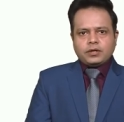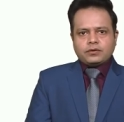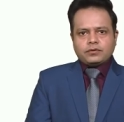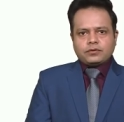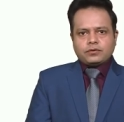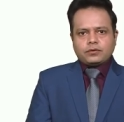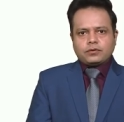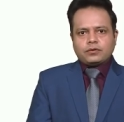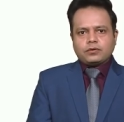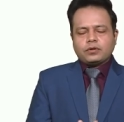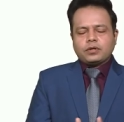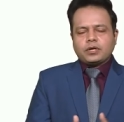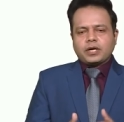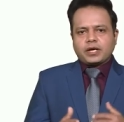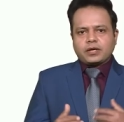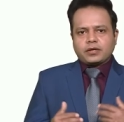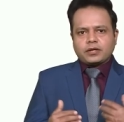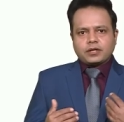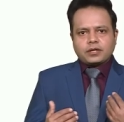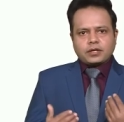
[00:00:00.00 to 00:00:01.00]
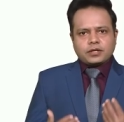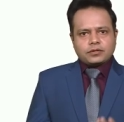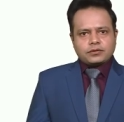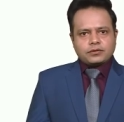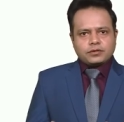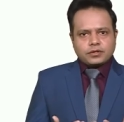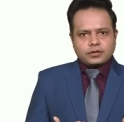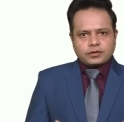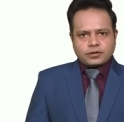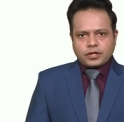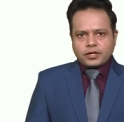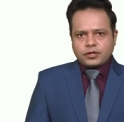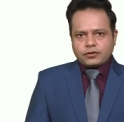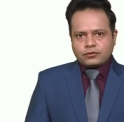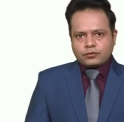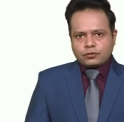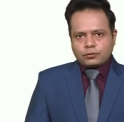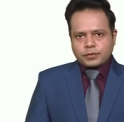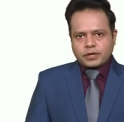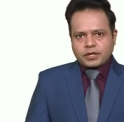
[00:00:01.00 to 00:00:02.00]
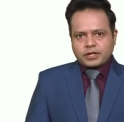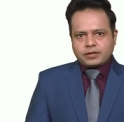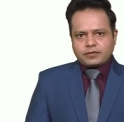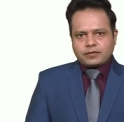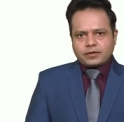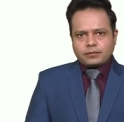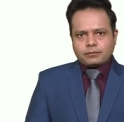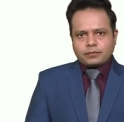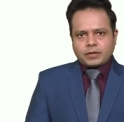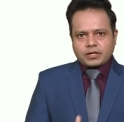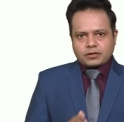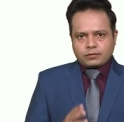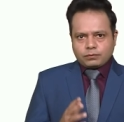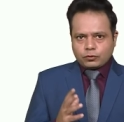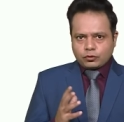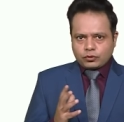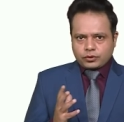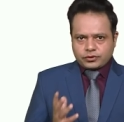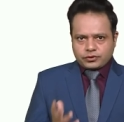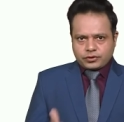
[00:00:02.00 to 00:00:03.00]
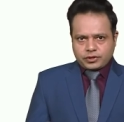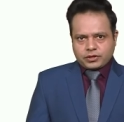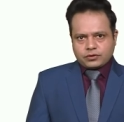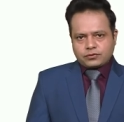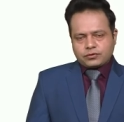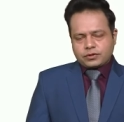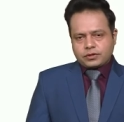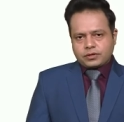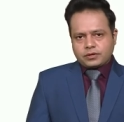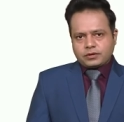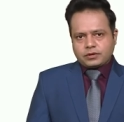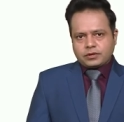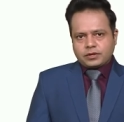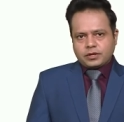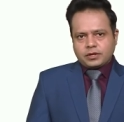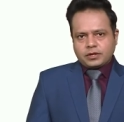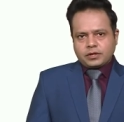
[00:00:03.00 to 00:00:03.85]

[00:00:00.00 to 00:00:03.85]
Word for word: so agriculture needs to be given much more attention,